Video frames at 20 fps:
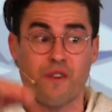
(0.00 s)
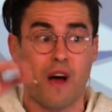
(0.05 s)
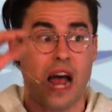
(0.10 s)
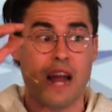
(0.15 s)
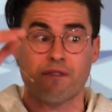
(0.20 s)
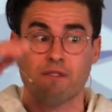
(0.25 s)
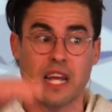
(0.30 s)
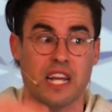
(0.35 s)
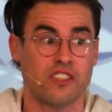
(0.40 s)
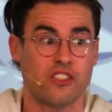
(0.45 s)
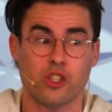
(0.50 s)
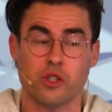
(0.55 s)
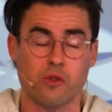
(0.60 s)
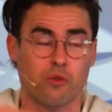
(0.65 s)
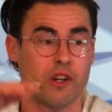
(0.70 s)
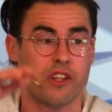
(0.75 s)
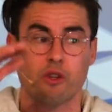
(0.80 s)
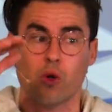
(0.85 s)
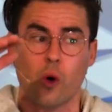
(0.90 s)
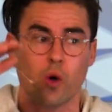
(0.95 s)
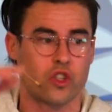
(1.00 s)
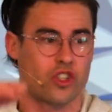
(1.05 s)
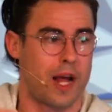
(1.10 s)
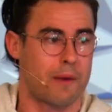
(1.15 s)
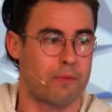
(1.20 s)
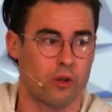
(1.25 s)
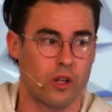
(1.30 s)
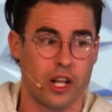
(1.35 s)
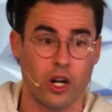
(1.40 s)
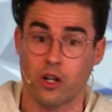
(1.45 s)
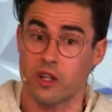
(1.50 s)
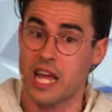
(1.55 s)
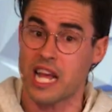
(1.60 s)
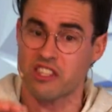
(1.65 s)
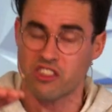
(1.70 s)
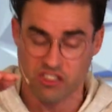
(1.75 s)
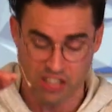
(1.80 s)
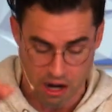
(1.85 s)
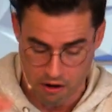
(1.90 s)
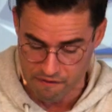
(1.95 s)
5, you can read the whole chapter later,
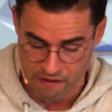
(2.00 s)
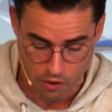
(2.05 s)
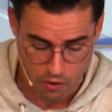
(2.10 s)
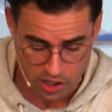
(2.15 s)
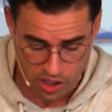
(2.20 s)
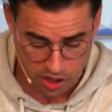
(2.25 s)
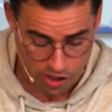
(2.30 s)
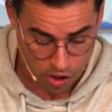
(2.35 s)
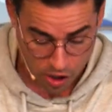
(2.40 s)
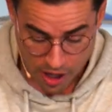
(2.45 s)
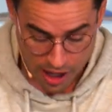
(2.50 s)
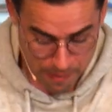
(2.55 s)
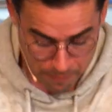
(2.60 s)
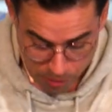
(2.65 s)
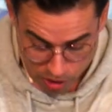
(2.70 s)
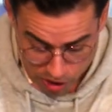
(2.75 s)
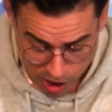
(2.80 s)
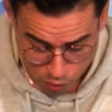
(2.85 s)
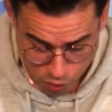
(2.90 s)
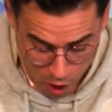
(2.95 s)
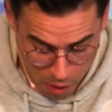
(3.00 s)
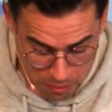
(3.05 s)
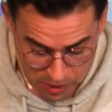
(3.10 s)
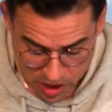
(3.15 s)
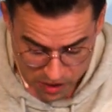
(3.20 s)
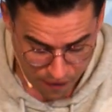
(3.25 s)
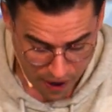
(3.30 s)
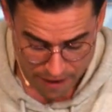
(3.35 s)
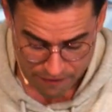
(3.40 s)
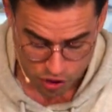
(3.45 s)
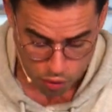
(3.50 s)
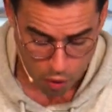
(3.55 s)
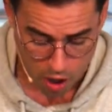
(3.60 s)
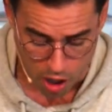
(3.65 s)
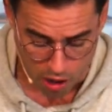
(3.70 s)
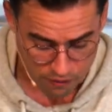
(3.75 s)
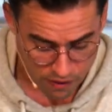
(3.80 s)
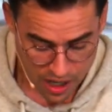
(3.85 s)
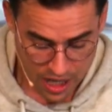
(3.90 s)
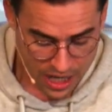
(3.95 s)
lays this out very clear. But look at Romans 5,
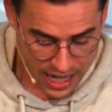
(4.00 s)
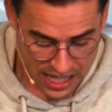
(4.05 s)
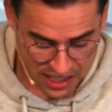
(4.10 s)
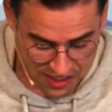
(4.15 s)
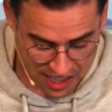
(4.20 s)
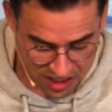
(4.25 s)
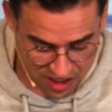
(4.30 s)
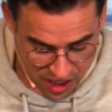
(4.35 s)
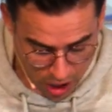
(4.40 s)
12. It says,